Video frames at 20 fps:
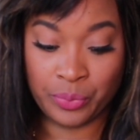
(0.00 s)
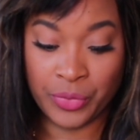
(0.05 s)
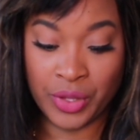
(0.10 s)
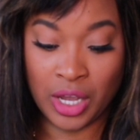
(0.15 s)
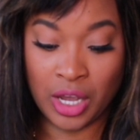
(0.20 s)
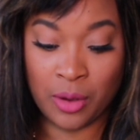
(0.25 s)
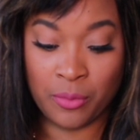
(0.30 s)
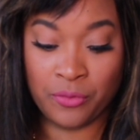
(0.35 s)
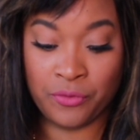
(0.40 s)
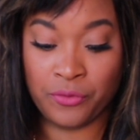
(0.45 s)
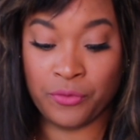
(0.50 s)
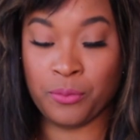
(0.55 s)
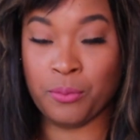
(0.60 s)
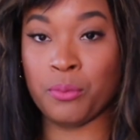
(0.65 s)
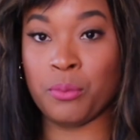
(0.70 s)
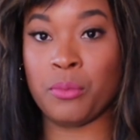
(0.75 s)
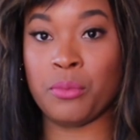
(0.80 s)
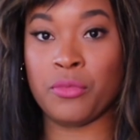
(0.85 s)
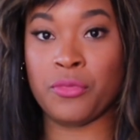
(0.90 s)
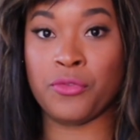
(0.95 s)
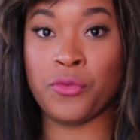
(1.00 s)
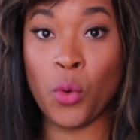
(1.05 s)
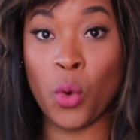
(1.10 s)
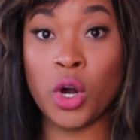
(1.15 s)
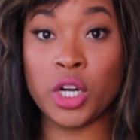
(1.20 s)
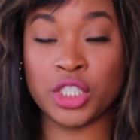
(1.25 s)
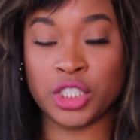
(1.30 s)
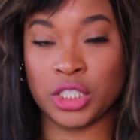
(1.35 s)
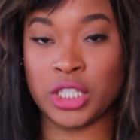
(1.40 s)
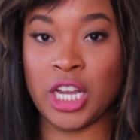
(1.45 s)

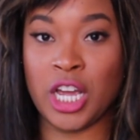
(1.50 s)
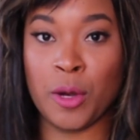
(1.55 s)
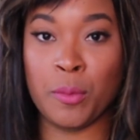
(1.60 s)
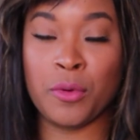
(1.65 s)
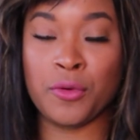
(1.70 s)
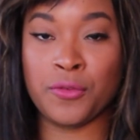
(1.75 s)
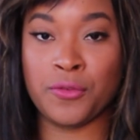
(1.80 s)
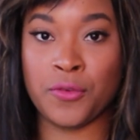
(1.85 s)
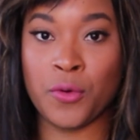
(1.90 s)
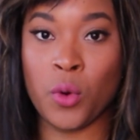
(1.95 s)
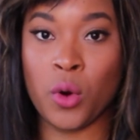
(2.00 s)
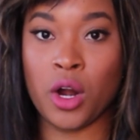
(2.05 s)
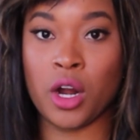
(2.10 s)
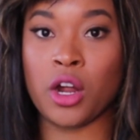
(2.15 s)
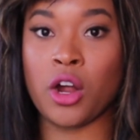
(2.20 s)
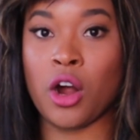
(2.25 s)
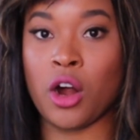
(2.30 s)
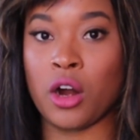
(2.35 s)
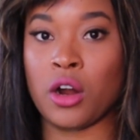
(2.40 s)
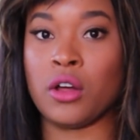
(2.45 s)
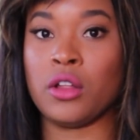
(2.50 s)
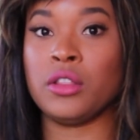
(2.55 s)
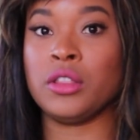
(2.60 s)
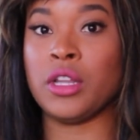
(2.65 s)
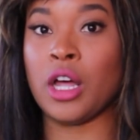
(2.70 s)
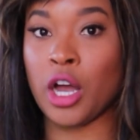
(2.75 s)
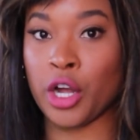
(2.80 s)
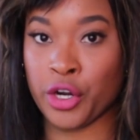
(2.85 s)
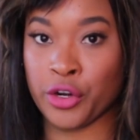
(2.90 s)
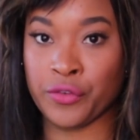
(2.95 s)
for Chanel before Karl
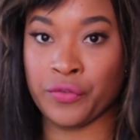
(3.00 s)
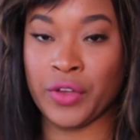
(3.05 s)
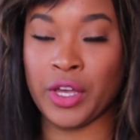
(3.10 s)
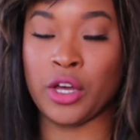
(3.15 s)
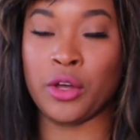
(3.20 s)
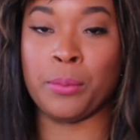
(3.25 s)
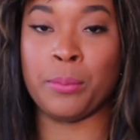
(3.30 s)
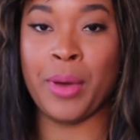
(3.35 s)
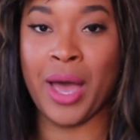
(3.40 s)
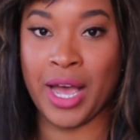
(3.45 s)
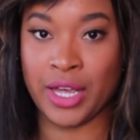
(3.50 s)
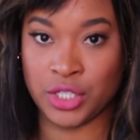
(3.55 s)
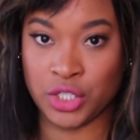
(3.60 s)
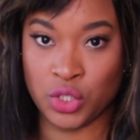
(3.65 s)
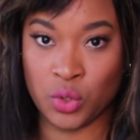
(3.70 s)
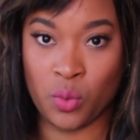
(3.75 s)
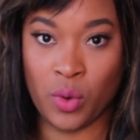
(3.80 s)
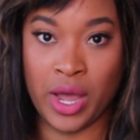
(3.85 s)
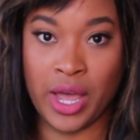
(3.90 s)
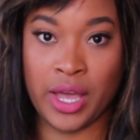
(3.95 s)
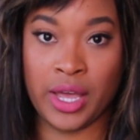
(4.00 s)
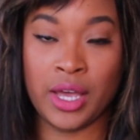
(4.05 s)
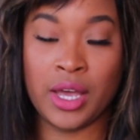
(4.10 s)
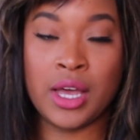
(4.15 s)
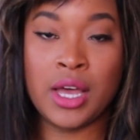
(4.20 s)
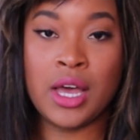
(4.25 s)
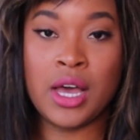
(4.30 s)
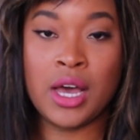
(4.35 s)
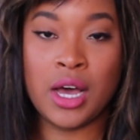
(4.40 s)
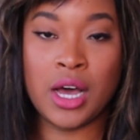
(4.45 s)
Lagerfeld passed away
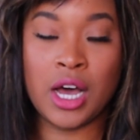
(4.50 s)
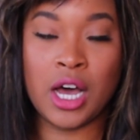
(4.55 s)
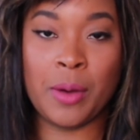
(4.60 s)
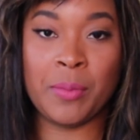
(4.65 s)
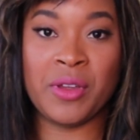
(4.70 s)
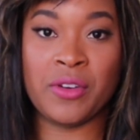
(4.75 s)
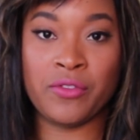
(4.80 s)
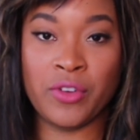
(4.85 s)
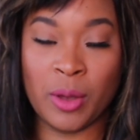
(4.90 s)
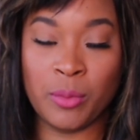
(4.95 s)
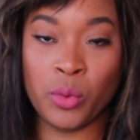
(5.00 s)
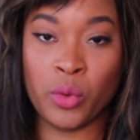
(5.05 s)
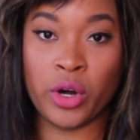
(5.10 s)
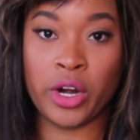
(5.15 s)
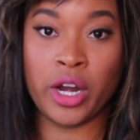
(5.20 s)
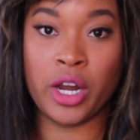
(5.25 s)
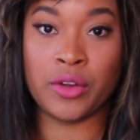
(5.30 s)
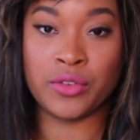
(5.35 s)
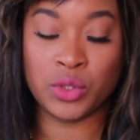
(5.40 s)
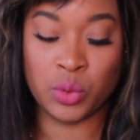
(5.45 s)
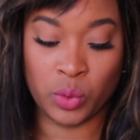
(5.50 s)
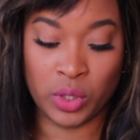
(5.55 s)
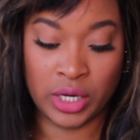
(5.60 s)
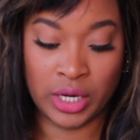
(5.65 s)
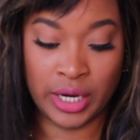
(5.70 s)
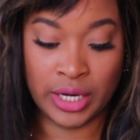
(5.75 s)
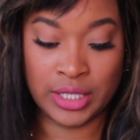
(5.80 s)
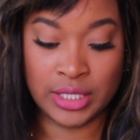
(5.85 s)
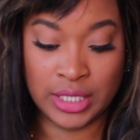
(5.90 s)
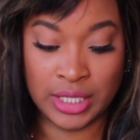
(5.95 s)
in February of
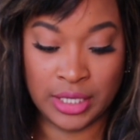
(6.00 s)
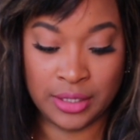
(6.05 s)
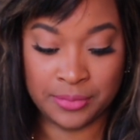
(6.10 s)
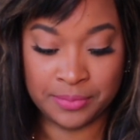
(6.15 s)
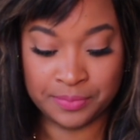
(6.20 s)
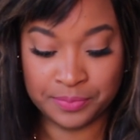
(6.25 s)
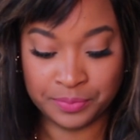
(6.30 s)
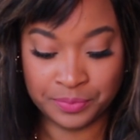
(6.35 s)
2019.